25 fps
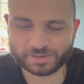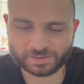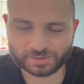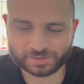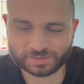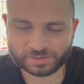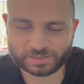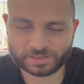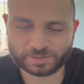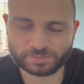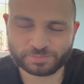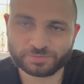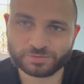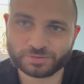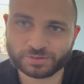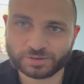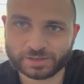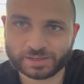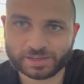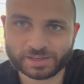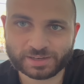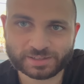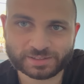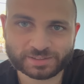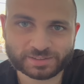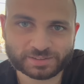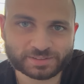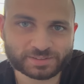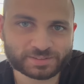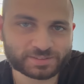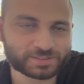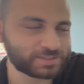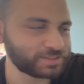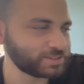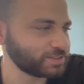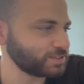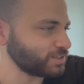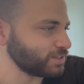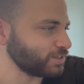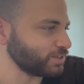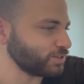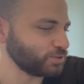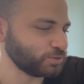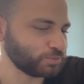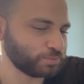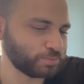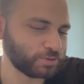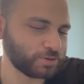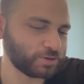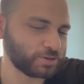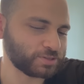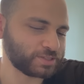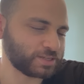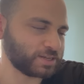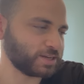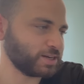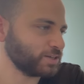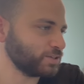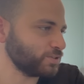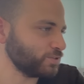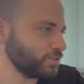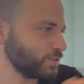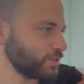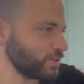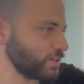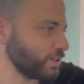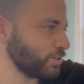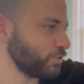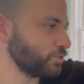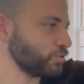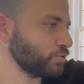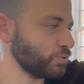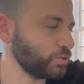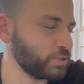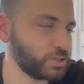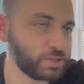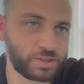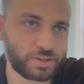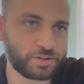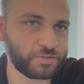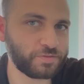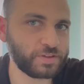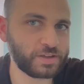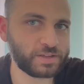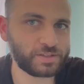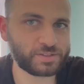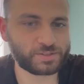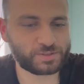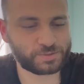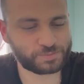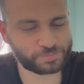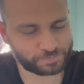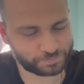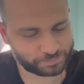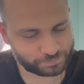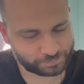Keep forgetting single parts. I gotta do the tendrils on the face.